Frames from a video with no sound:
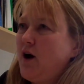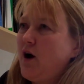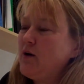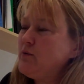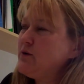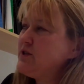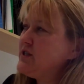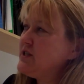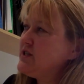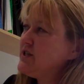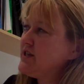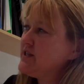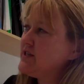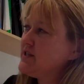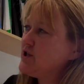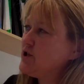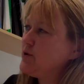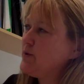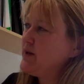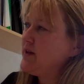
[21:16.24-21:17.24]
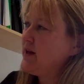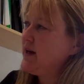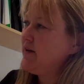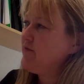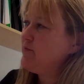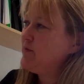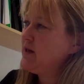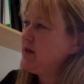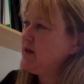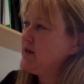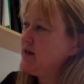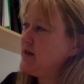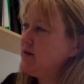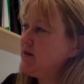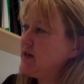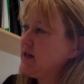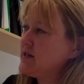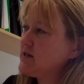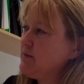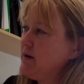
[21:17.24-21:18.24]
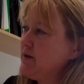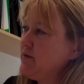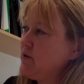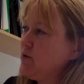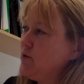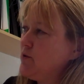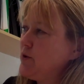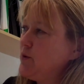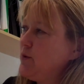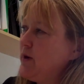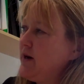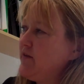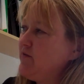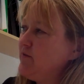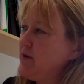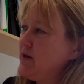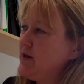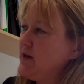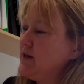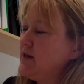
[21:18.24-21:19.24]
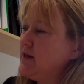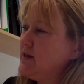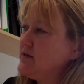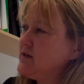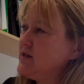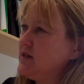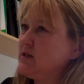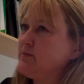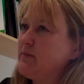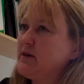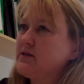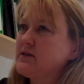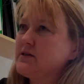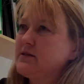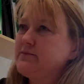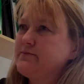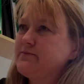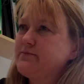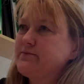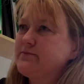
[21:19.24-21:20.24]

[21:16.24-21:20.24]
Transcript: I would suggest that you either have me in the next month or you have me in 6 months.